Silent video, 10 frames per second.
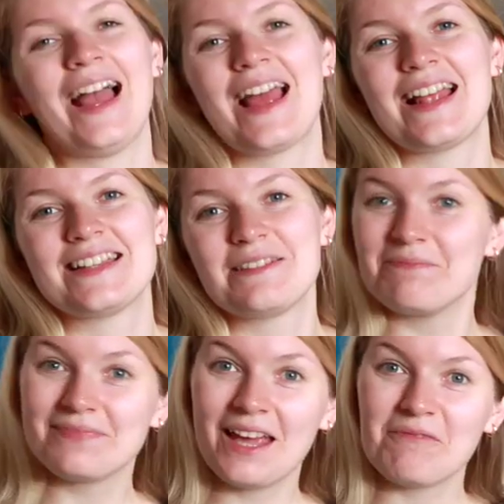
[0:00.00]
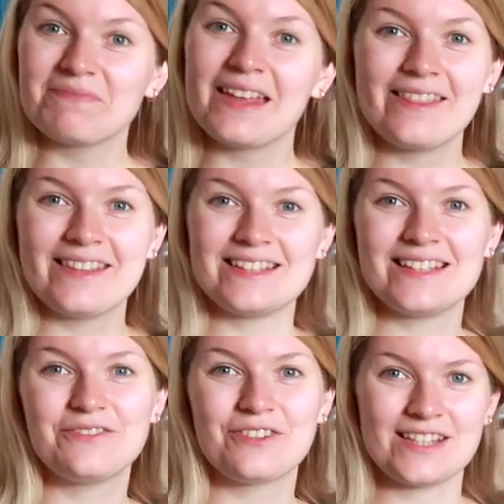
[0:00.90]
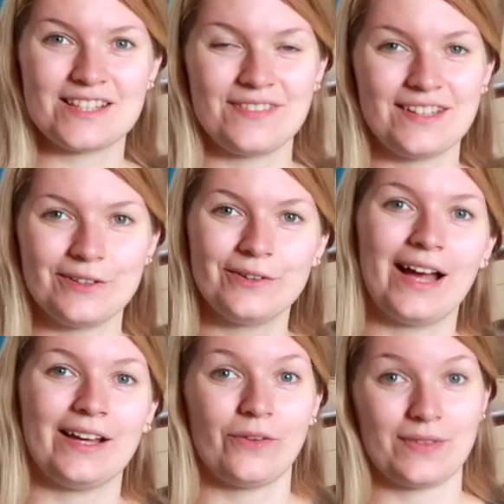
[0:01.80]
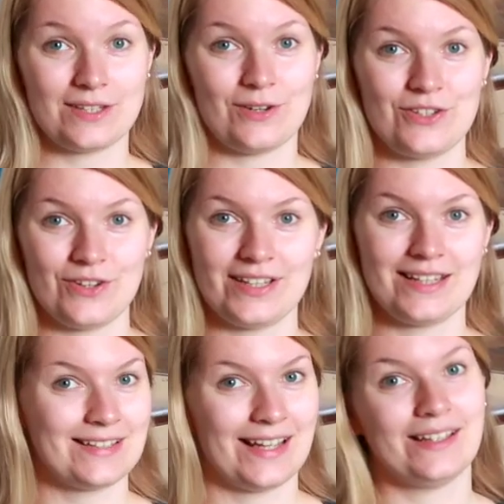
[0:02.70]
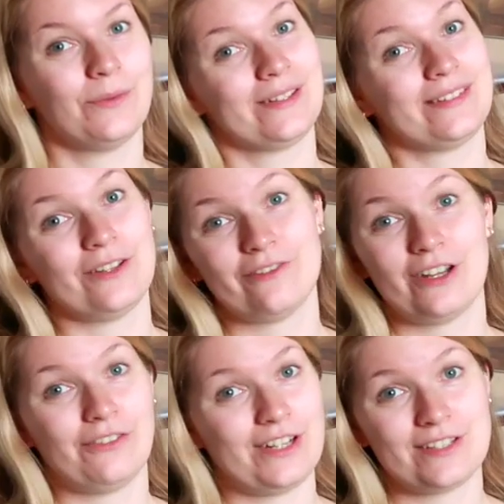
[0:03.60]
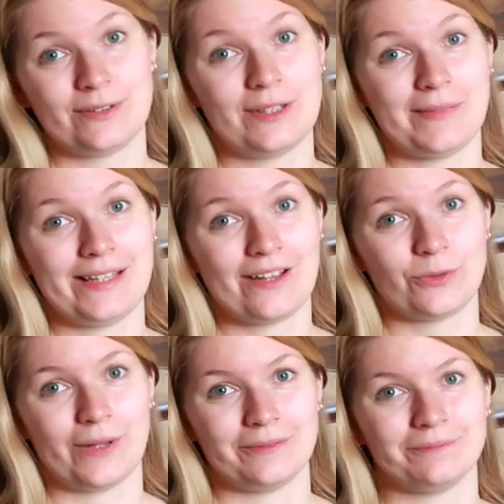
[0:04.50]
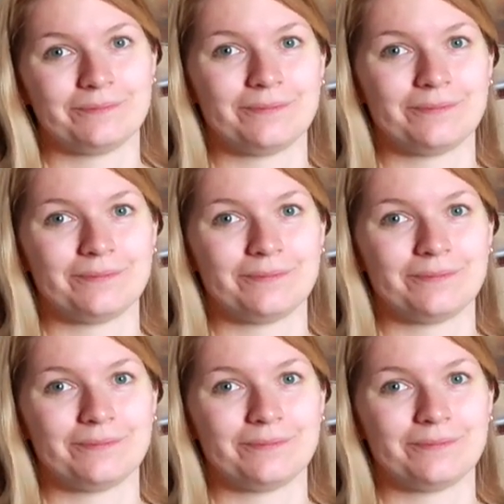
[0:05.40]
And yeah, this is it for this video. I hope that you enjoyed it, and I will see you very, very soon in my next one.